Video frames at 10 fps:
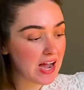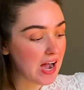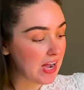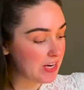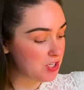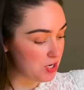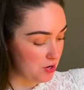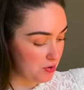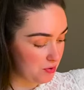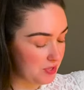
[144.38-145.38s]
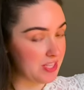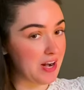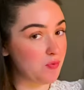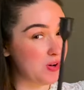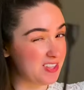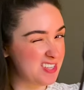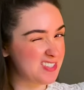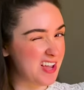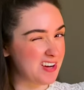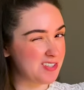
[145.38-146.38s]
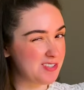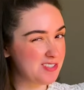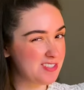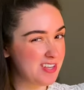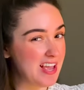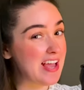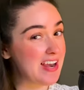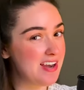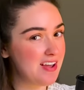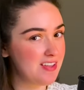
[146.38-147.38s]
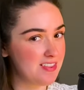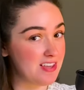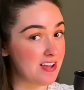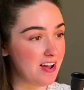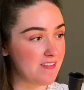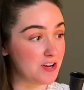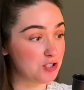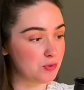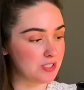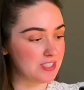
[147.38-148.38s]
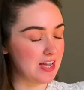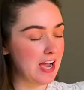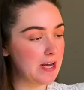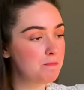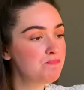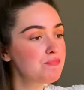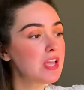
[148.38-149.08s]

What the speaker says: I know that I want these candles in the eventual design,